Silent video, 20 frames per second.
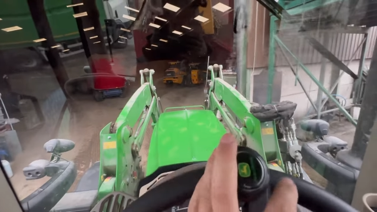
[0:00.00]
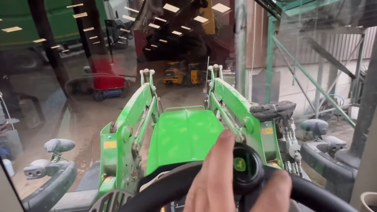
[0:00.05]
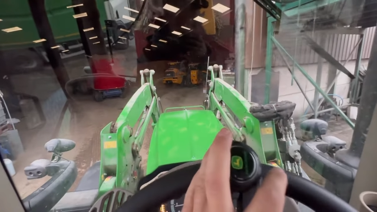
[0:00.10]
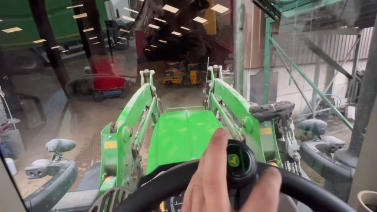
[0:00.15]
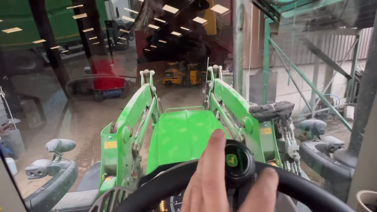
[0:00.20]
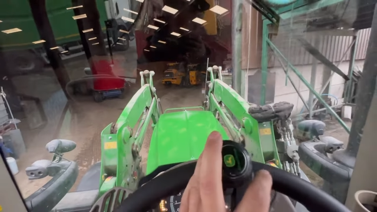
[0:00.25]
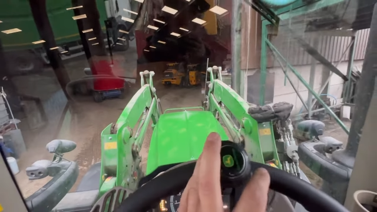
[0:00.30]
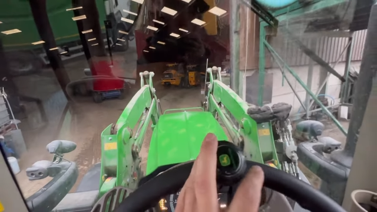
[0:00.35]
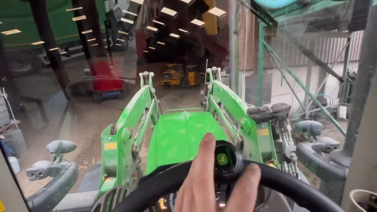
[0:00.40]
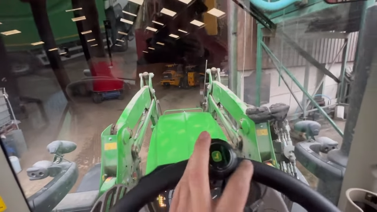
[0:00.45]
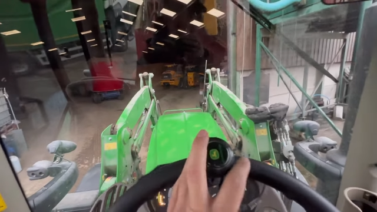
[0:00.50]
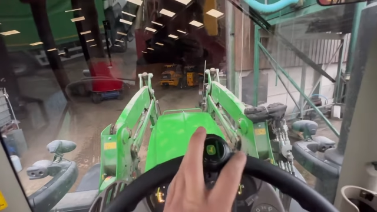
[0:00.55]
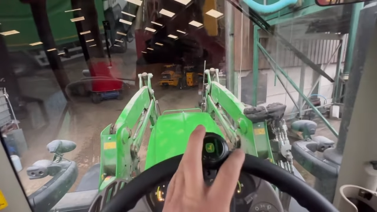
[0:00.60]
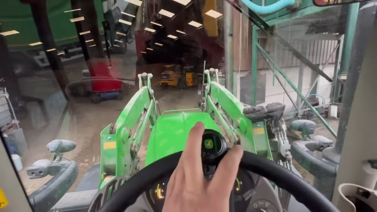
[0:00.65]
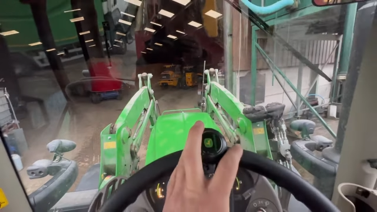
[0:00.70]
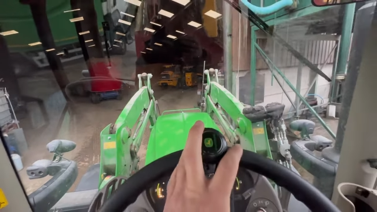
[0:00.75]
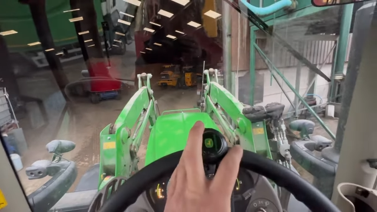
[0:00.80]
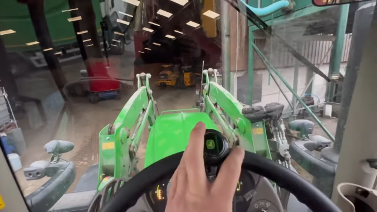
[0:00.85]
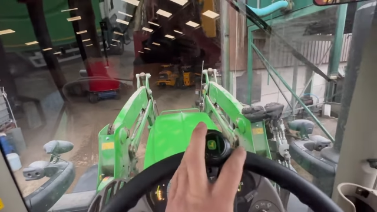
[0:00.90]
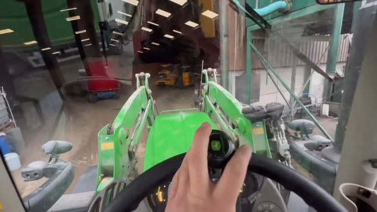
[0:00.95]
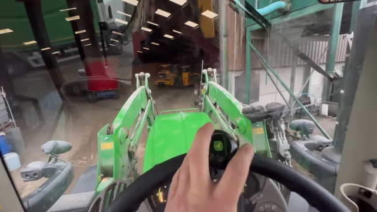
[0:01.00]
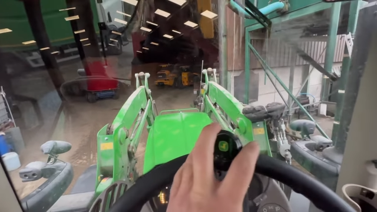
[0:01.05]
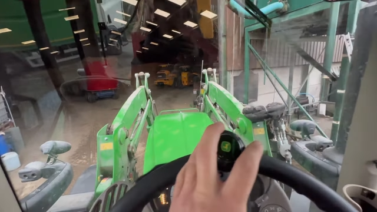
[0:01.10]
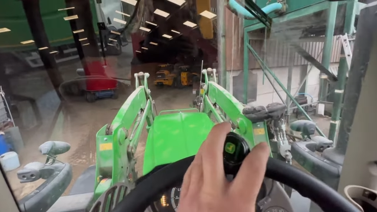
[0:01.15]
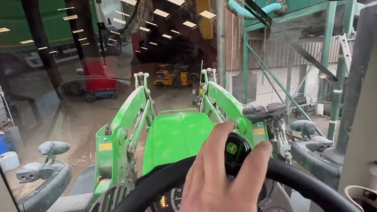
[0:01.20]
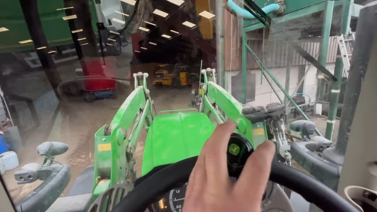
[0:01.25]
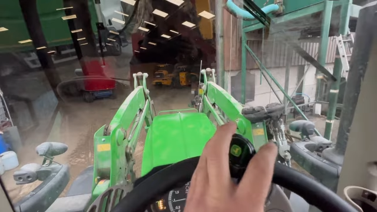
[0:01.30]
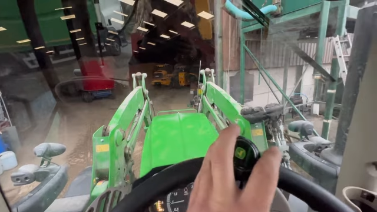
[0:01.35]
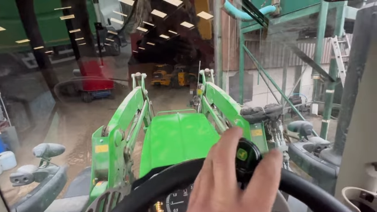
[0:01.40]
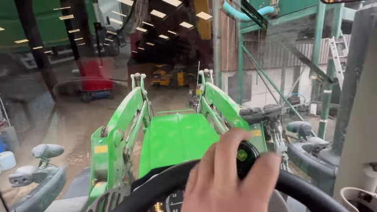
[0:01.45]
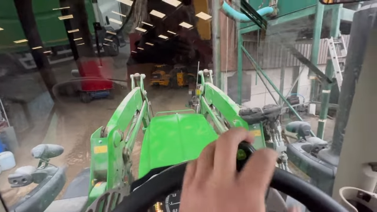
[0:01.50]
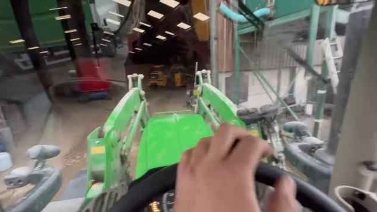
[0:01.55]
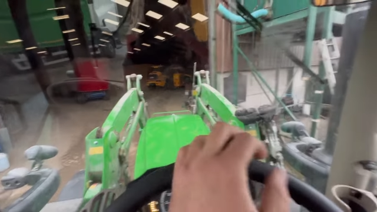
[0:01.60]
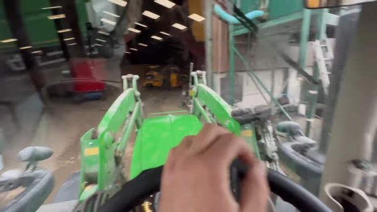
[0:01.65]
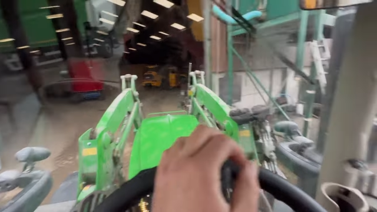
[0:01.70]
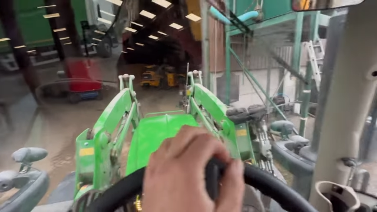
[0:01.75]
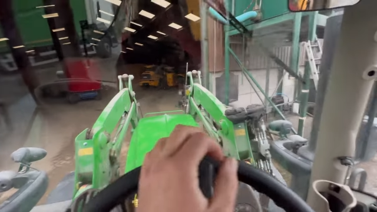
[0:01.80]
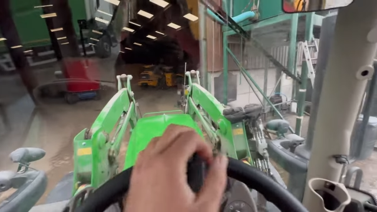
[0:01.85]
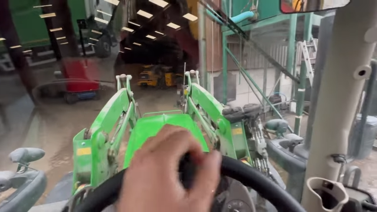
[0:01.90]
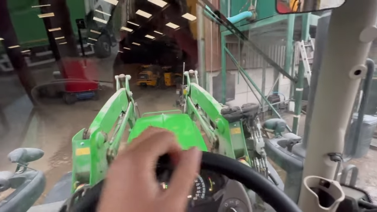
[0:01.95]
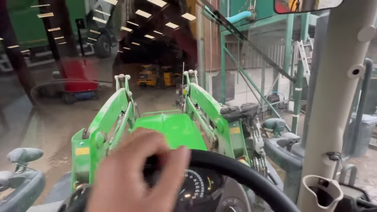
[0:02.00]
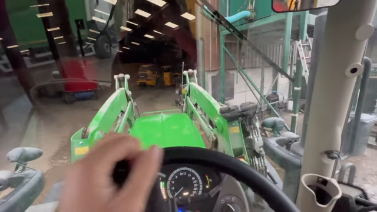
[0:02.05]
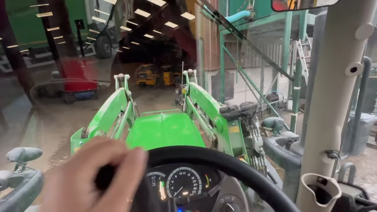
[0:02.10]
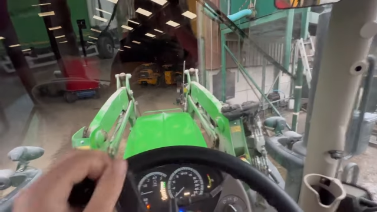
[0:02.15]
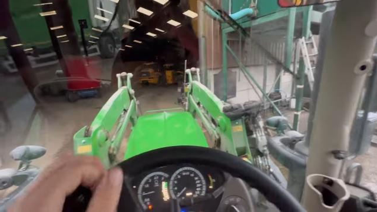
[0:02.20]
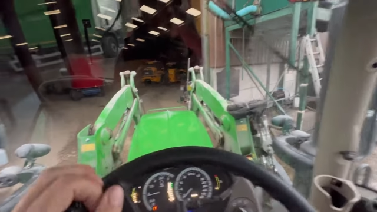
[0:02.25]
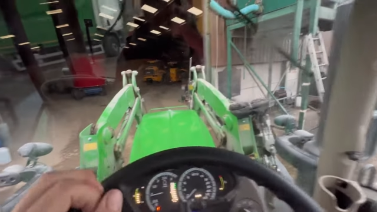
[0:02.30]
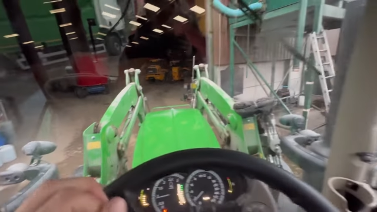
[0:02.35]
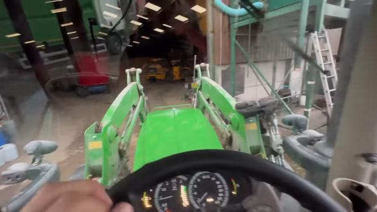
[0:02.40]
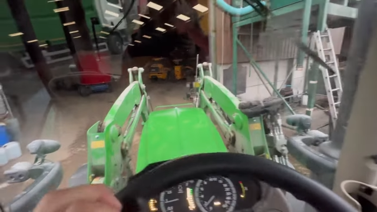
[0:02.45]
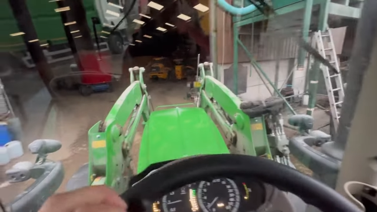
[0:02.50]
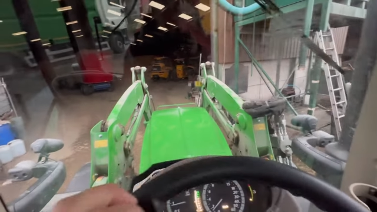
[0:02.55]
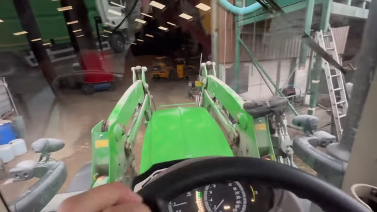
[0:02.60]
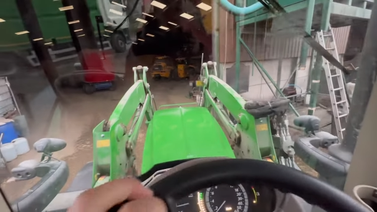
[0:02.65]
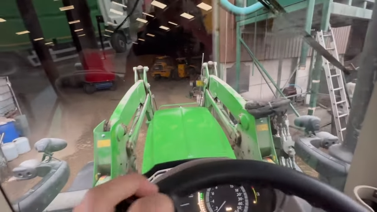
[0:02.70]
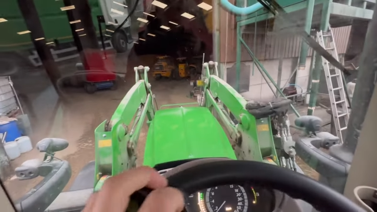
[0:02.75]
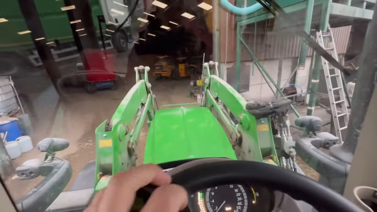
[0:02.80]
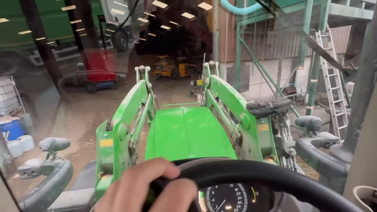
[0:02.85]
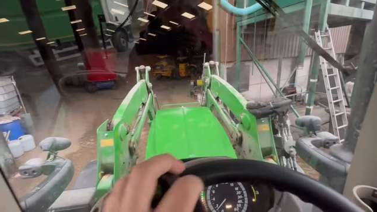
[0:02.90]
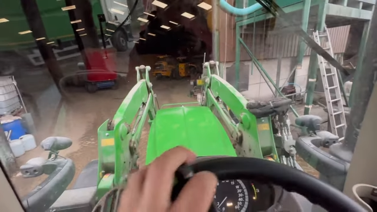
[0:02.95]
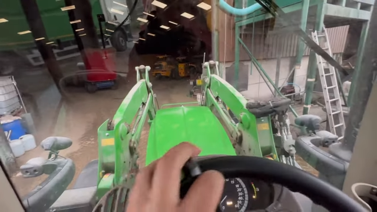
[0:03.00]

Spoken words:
No face is visible, so there are no lips to read.